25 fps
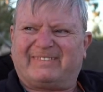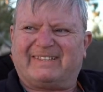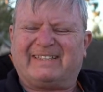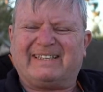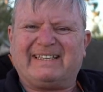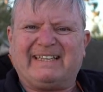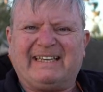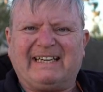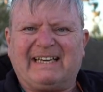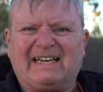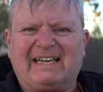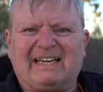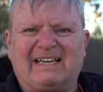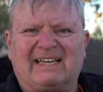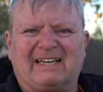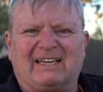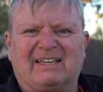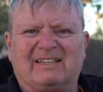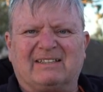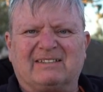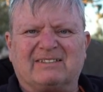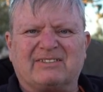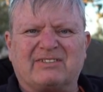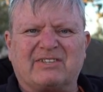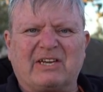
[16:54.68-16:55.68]

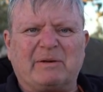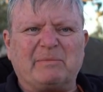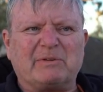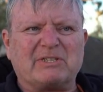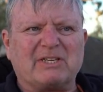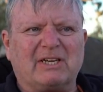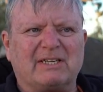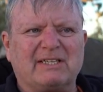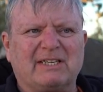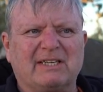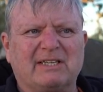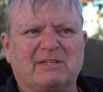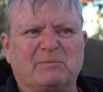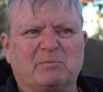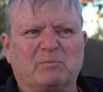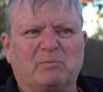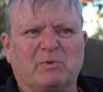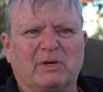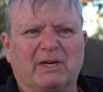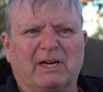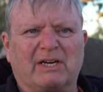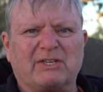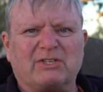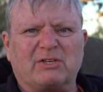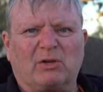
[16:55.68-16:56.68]
yeah, same as I did
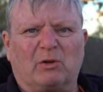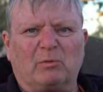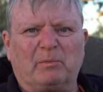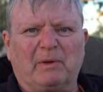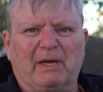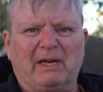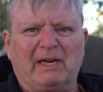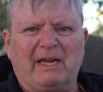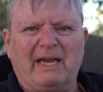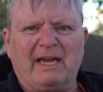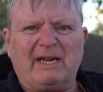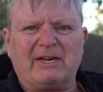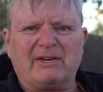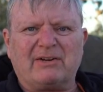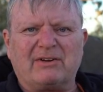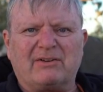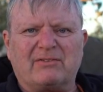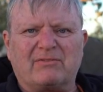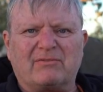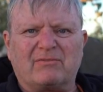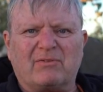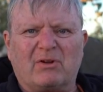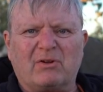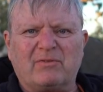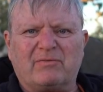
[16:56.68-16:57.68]
when I sold my
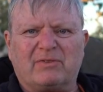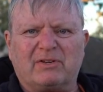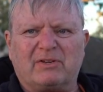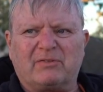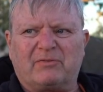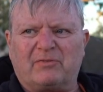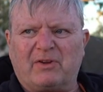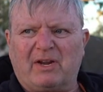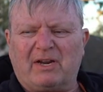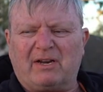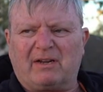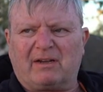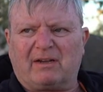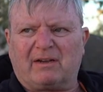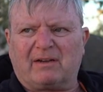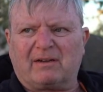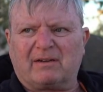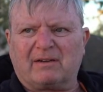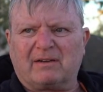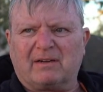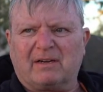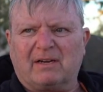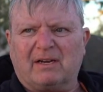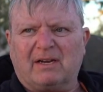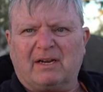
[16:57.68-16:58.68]
Land Rover Defender.
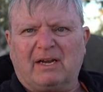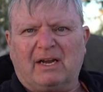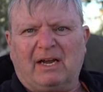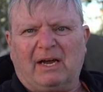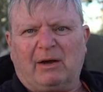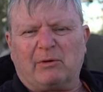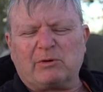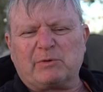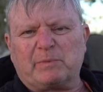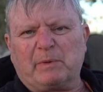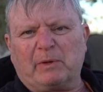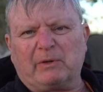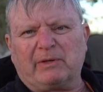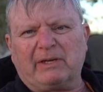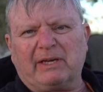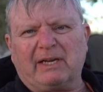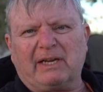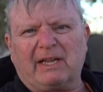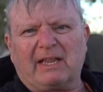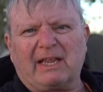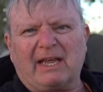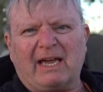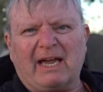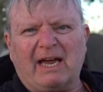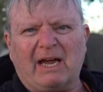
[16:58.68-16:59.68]
I was building
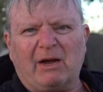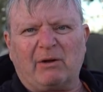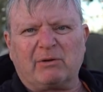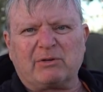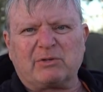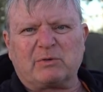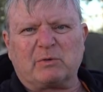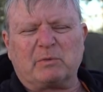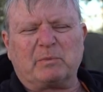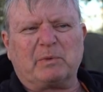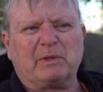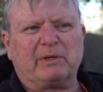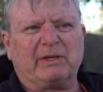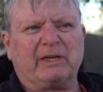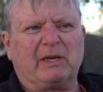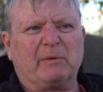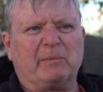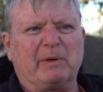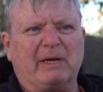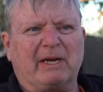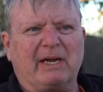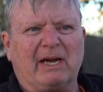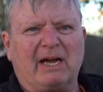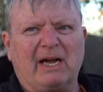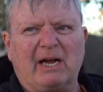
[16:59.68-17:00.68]
another house, we were building a
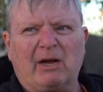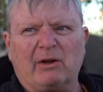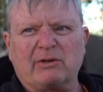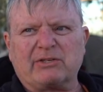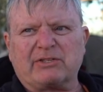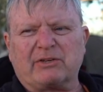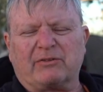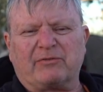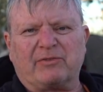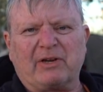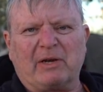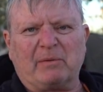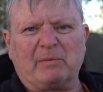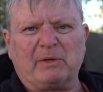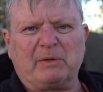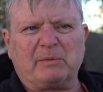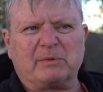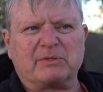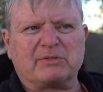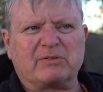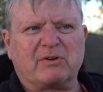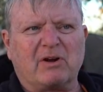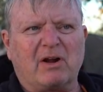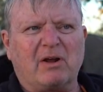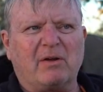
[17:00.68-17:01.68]
bigger house, our family
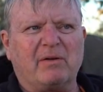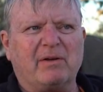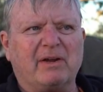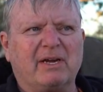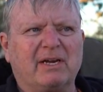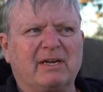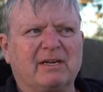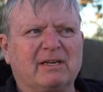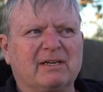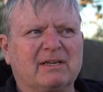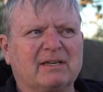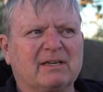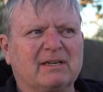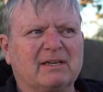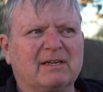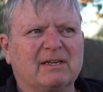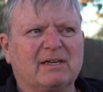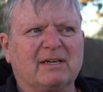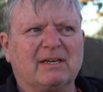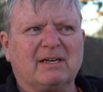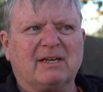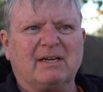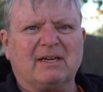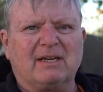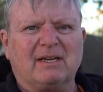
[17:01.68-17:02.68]
was growing.
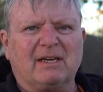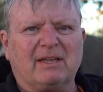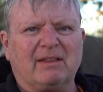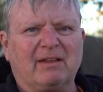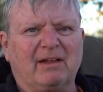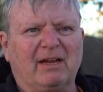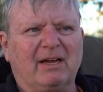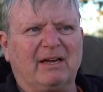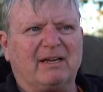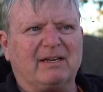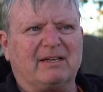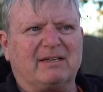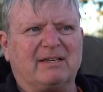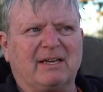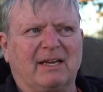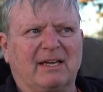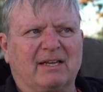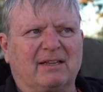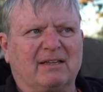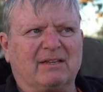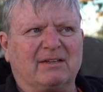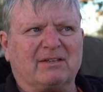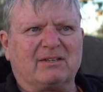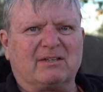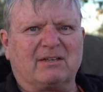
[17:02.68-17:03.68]
I thought I could
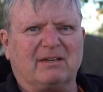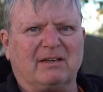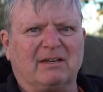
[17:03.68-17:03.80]
take this